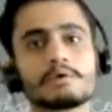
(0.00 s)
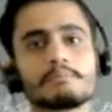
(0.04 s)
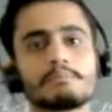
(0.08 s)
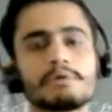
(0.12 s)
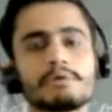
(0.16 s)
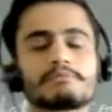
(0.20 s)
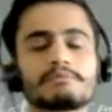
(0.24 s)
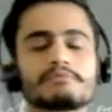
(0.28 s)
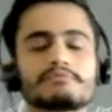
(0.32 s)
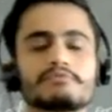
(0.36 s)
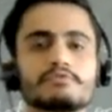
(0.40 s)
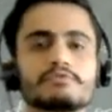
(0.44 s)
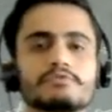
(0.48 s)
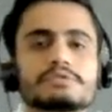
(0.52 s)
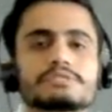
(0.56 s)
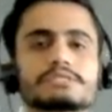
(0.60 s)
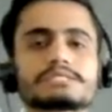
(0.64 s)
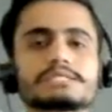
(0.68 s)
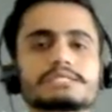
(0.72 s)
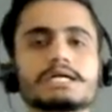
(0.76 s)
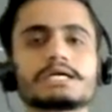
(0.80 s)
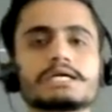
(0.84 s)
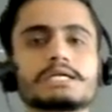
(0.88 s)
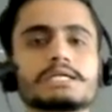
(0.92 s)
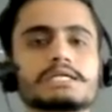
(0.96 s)
But before
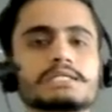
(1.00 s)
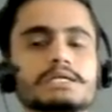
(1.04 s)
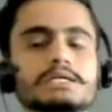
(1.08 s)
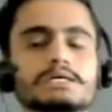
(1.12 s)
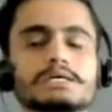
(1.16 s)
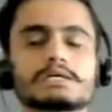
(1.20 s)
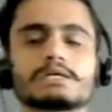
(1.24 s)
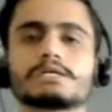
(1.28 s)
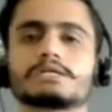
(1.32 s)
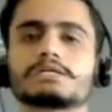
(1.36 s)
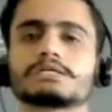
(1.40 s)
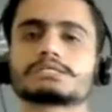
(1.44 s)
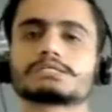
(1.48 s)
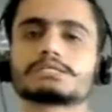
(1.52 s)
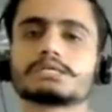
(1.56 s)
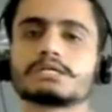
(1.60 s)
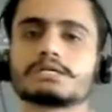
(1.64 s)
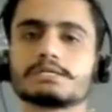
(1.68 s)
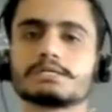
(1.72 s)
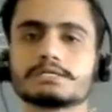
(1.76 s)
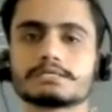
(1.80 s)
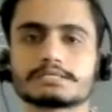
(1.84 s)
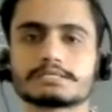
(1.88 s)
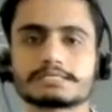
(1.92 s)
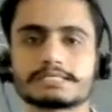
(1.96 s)
starting the
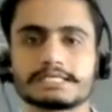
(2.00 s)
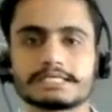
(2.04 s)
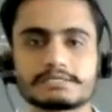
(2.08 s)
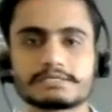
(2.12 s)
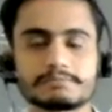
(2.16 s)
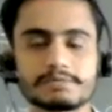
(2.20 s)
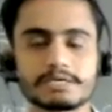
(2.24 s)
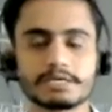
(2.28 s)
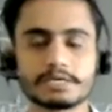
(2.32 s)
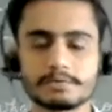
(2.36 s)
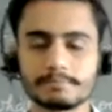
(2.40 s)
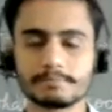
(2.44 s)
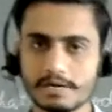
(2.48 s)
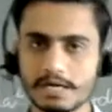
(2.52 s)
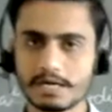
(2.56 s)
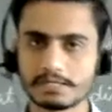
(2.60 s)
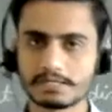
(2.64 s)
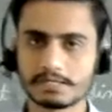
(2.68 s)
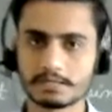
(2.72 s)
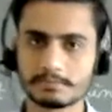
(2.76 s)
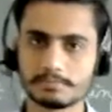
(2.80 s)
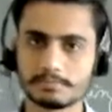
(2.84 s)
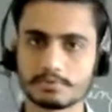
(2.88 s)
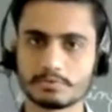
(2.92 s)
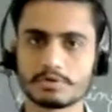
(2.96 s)
conditional statement in
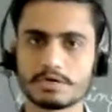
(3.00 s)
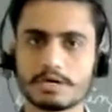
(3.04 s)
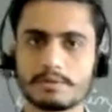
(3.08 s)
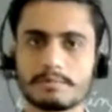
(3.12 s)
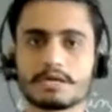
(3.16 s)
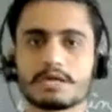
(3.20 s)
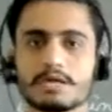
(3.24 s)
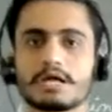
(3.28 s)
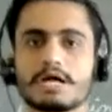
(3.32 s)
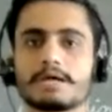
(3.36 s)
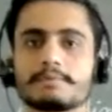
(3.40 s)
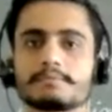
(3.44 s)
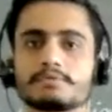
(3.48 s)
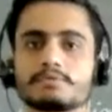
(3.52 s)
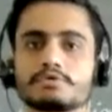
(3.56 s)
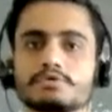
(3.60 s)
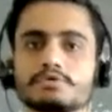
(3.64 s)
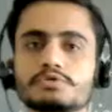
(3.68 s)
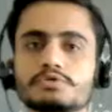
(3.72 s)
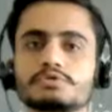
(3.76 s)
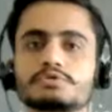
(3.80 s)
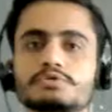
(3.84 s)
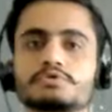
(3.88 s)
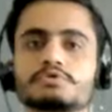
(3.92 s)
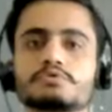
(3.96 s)
Python programming, I am
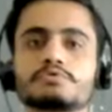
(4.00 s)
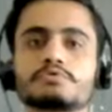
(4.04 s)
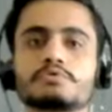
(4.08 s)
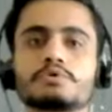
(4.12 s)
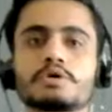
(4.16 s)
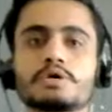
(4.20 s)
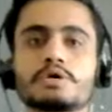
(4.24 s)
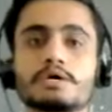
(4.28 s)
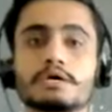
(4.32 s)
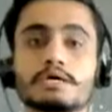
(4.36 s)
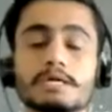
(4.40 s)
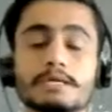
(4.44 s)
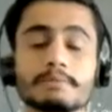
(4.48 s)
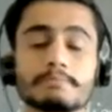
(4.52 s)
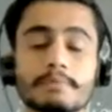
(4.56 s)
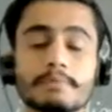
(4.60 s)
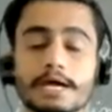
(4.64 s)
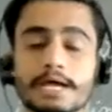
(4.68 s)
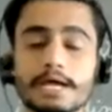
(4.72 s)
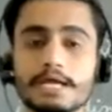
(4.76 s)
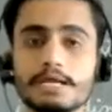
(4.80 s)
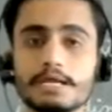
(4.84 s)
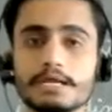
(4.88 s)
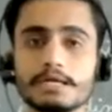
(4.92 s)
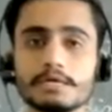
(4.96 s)
going to
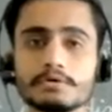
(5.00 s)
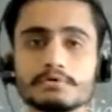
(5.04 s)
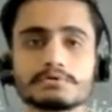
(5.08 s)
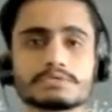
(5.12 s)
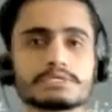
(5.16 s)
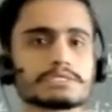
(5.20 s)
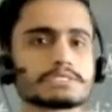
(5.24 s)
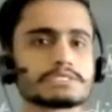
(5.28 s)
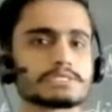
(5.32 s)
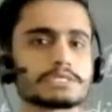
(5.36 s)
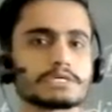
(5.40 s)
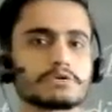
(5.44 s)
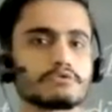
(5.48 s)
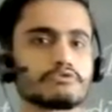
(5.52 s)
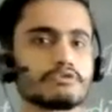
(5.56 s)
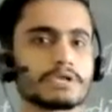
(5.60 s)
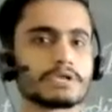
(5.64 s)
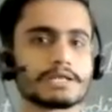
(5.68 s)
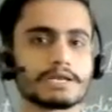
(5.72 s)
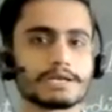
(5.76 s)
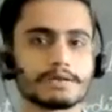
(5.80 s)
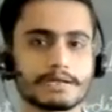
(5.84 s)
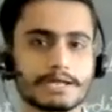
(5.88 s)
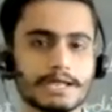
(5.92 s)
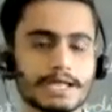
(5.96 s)
remind you just a
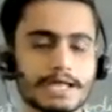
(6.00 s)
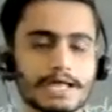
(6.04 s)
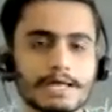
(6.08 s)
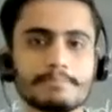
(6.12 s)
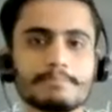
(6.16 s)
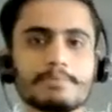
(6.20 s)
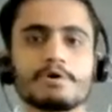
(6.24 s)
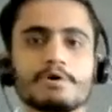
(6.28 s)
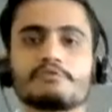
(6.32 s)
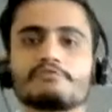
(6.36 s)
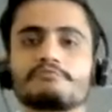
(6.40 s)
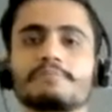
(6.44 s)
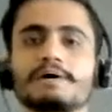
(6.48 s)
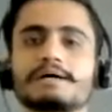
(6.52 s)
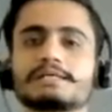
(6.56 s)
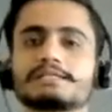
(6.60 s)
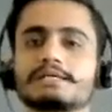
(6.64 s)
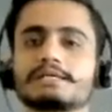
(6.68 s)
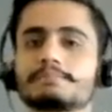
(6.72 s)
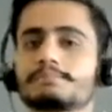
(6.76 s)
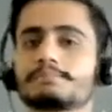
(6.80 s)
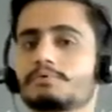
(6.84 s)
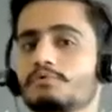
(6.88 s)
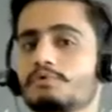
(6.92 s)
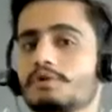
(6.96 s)
quick recap of
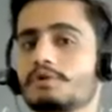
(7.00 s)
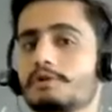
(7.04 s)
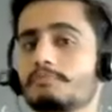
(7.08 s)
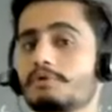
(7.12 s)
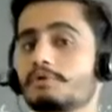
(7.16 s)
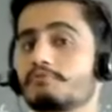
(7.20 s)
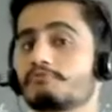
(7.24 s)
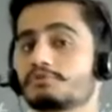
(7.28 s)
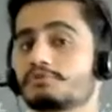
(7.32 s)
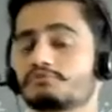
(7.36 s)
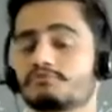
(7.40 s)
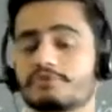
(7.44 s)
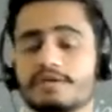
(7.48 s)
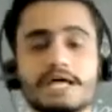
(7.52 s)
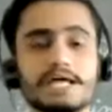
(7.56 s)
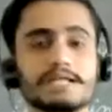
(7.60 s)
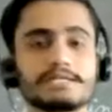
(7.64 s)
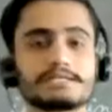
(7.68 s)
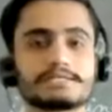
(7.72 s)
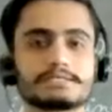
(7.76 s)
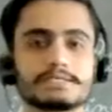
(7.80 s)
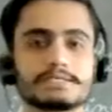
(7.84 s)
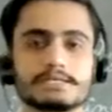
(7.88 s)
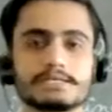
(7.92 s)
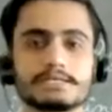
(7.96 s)
Python programming, which we
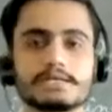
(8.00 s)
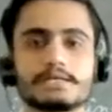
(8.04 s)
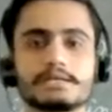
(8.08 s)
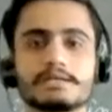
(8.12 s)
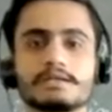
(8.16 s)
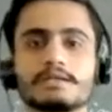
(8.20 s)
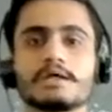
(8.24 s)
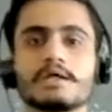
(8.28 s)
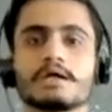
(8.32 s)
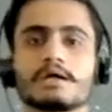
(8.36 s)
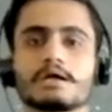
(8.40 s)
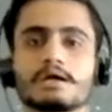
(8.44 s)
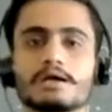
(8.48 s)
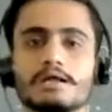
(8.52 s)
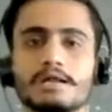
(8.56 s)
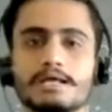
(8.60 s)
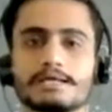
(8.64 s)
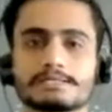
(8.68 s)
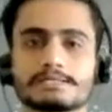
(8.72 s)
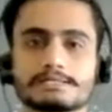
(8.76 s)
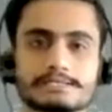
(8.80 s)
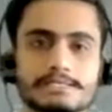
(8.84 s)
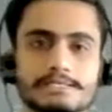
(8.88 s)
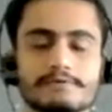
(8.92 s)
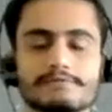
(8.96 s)
had done in
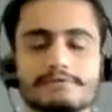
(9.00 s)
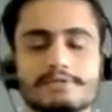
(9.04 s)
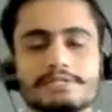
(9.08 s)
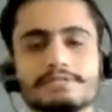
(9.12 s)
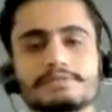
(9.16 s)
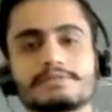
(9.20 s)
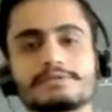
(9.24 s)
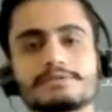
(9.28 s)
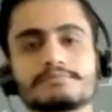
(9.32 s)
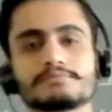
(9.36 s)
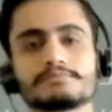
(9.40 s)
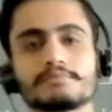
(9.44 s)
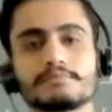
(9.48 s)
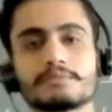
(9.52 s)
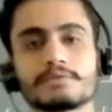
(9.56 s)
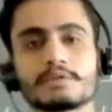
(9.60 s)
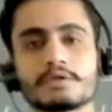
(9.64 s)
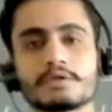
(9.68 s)
class 7.